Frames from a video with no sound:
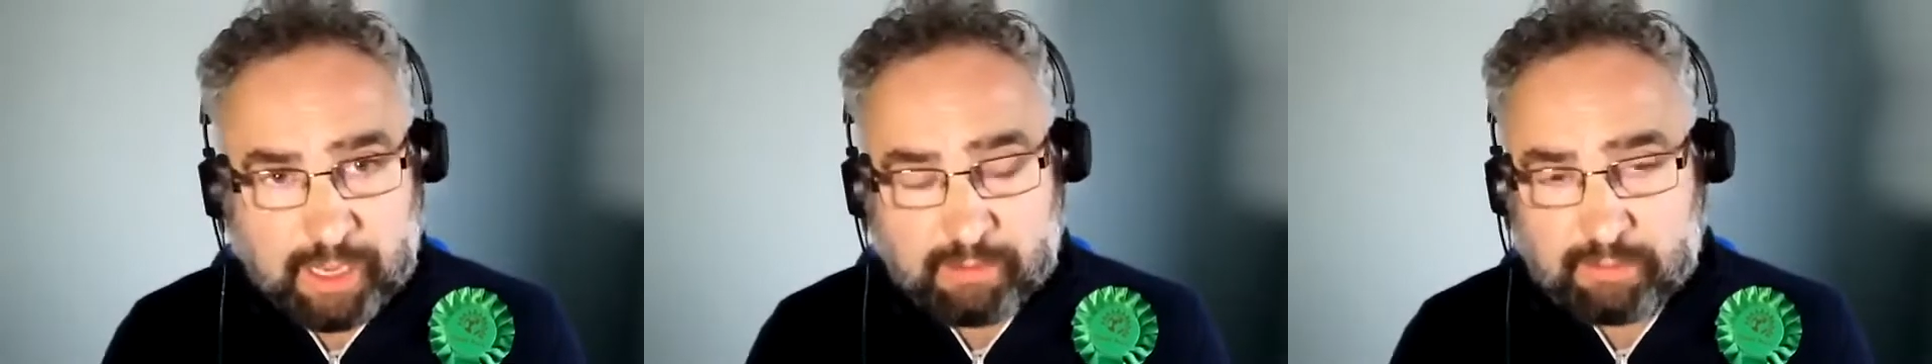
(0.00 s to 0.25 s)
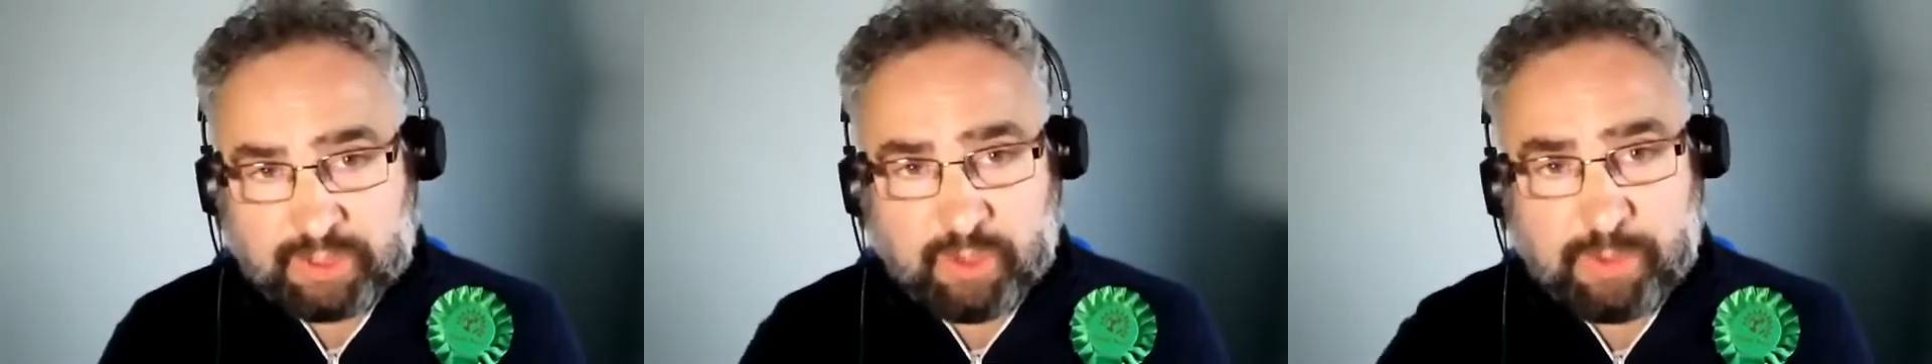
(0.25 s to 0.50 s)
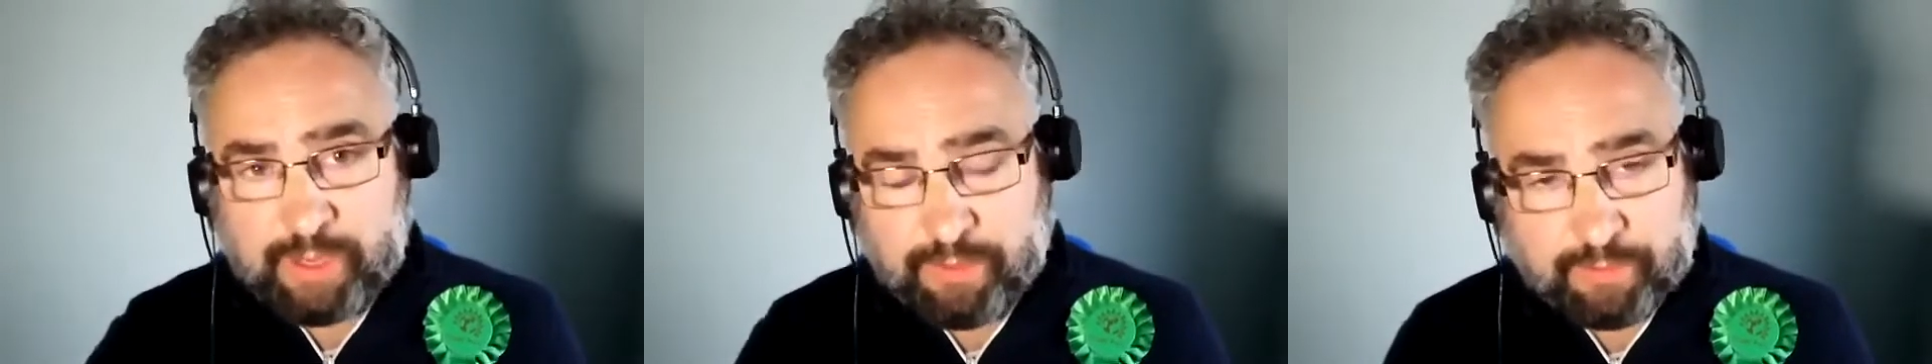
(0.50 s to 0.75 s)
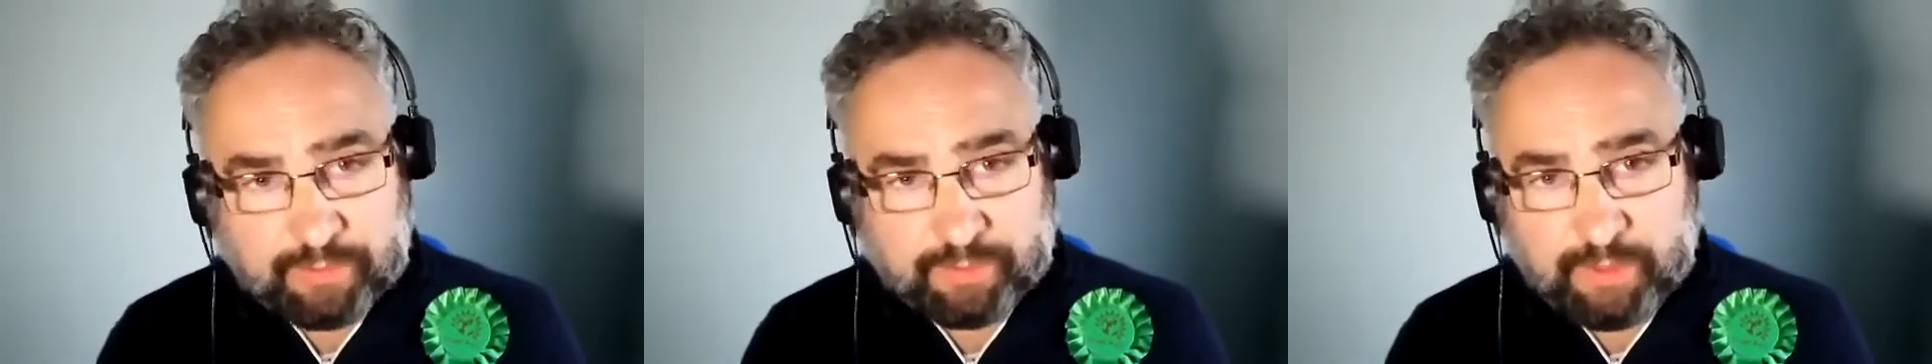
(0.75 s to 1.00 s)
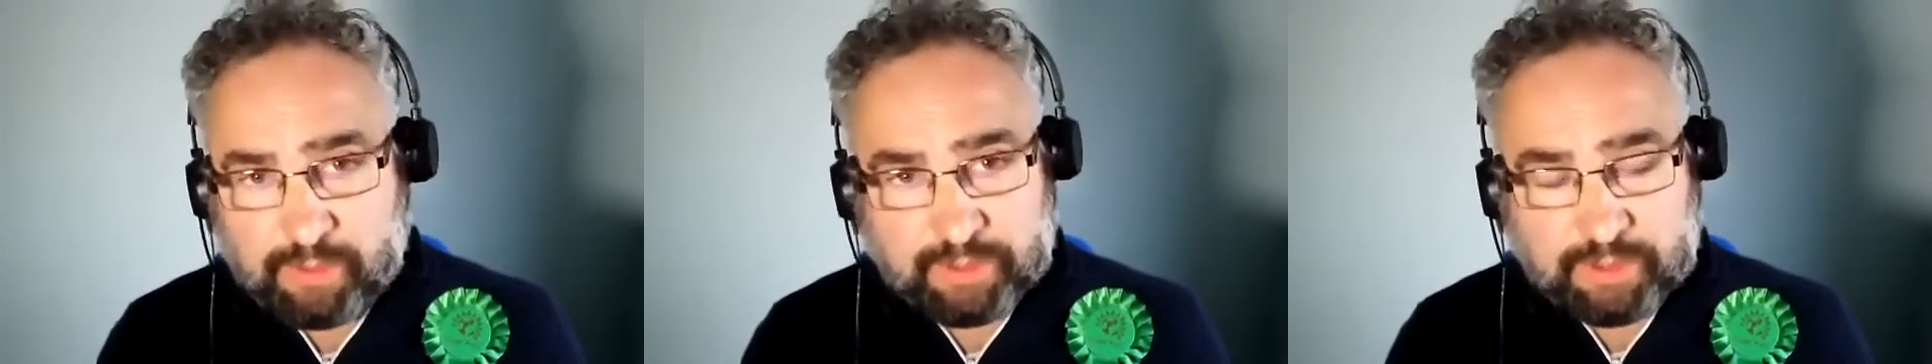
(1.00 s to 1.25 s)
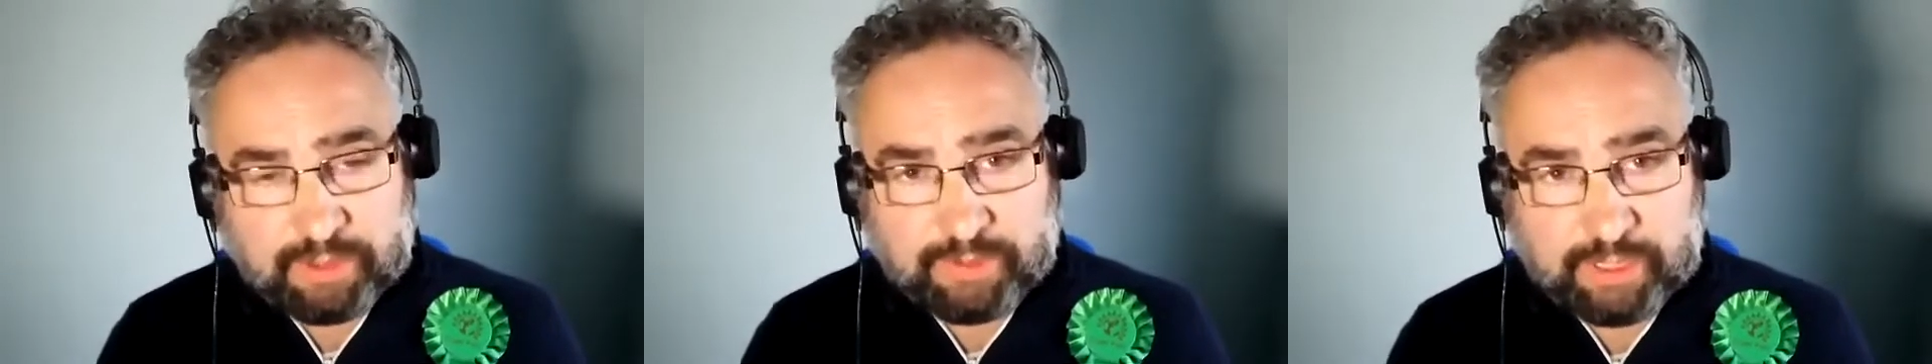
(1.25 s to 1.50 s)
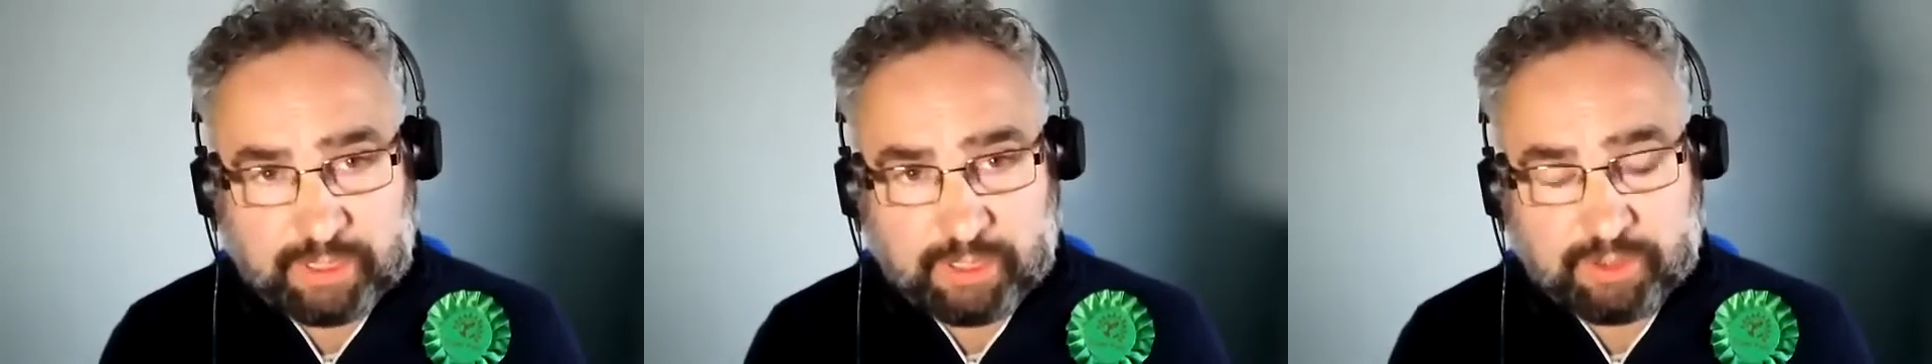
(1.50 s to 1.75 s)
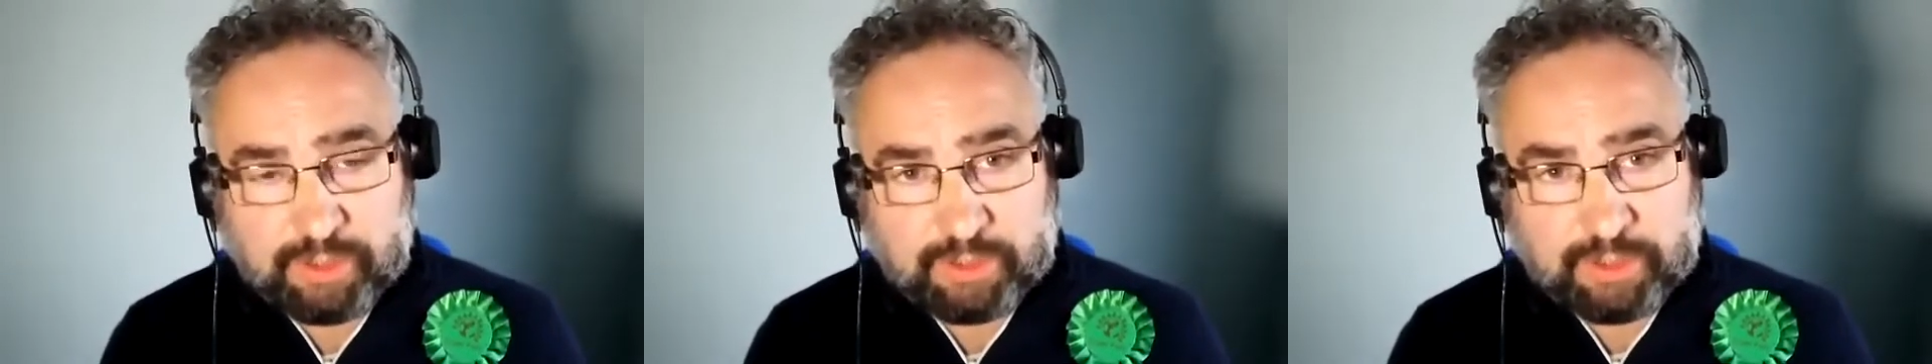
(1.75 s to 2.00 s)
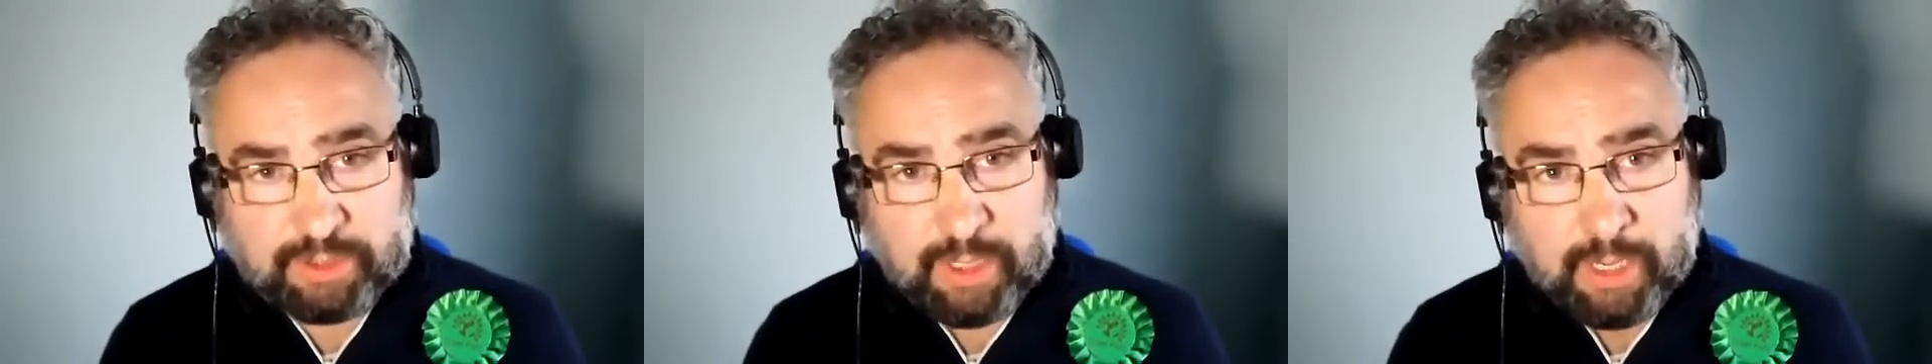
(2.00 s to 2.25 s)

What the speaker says: so many thousands of signatures